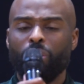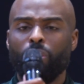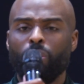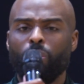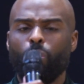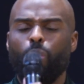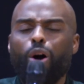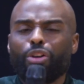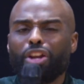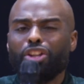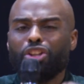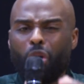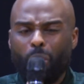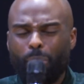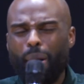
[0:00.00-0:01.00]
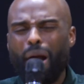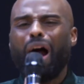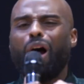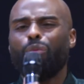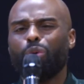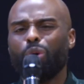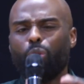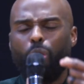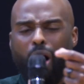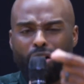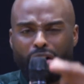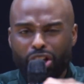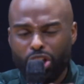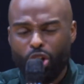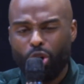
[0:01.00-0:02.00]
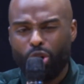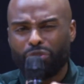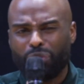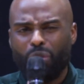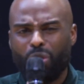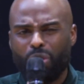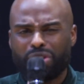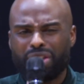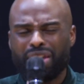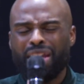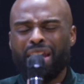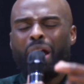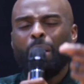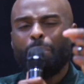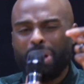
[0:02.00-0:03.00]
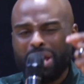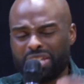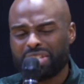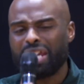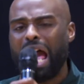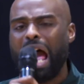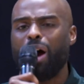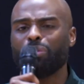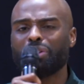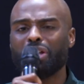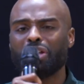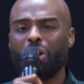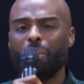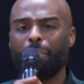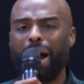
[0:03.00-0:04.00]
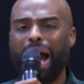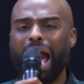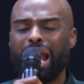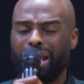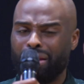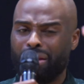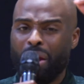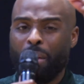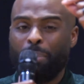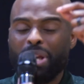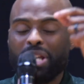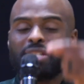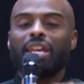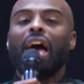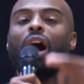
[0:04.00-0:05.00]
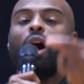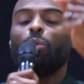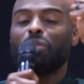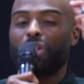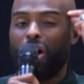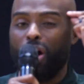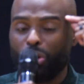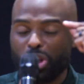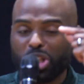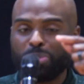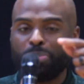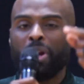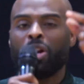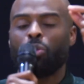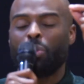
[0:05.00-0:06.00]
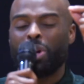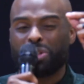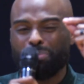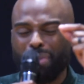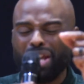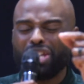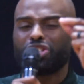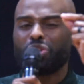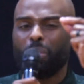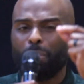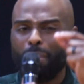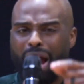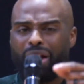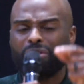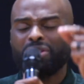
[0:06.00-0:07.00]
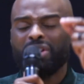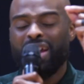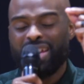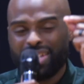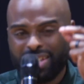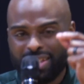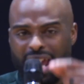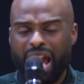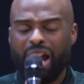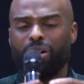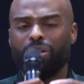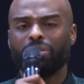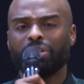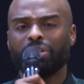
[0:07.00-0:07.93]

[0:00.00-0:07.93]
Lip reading: Walk in your power. Walk in your authority. Be sound in your mind. Be sound with the Holy Spirit, which makes your mind sound.